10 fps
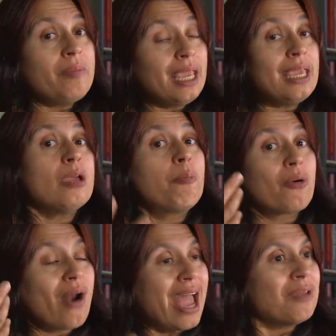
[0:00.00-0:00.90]
making a
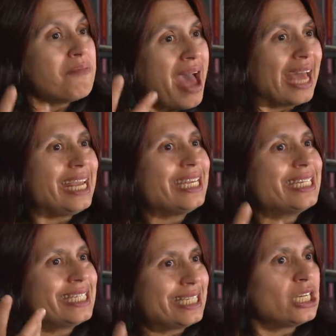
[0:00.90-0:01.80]
pragmatic
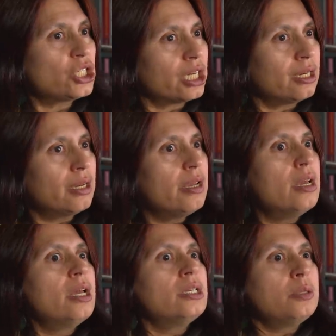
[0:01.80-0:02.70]
decision
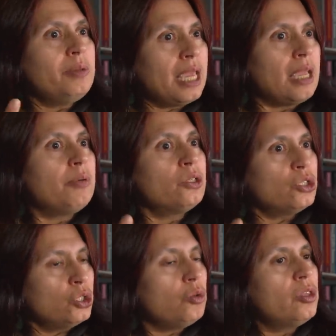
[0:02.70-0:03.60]
to be able to
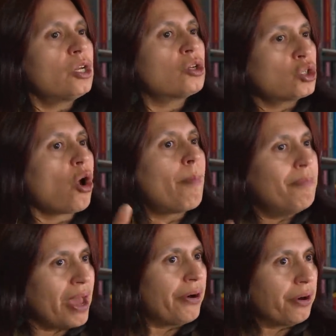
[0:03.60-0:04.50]
do their
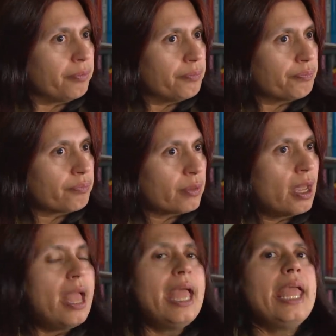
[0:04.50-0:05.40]
job better.
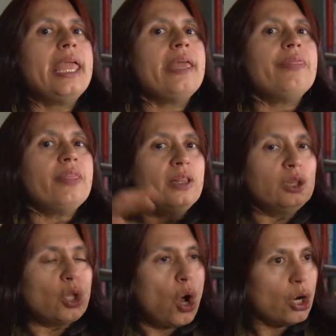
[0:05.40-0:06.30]
In the
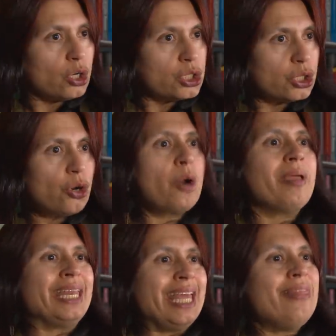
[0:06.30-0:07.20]
longer term
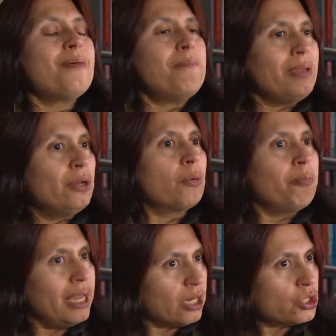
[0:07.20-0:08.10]
and in the bigger
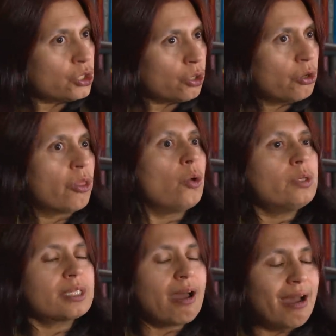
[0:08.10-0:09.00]
picture,
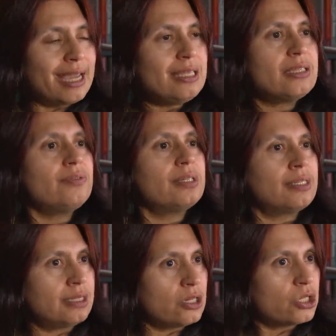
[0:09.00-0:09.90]
those kinds of
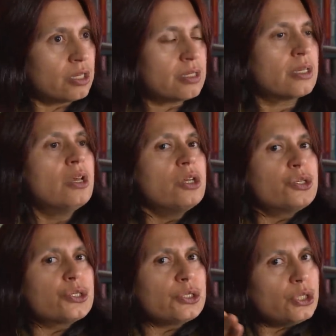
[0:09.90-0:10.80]
decisions
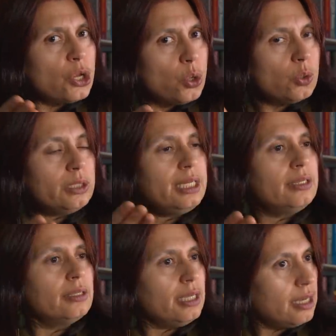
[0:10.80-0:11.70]

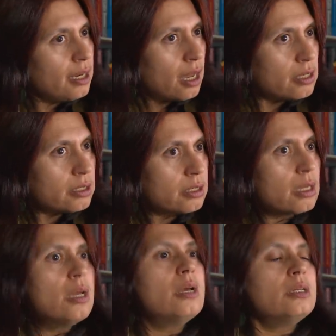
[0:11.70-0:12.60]
slowly lead
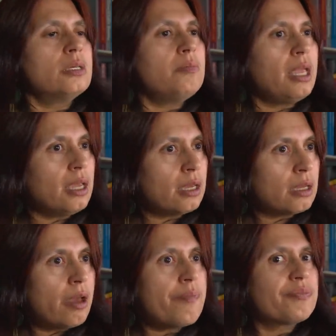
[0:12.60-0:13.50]
us to
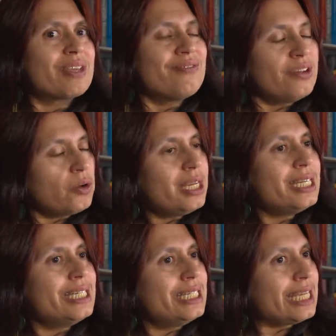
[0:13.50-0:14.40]
make
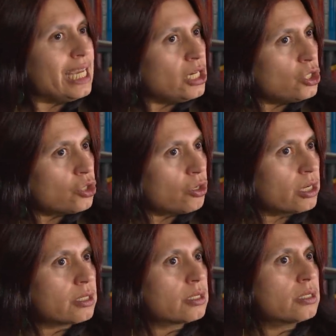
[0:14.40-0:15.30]
very dangerous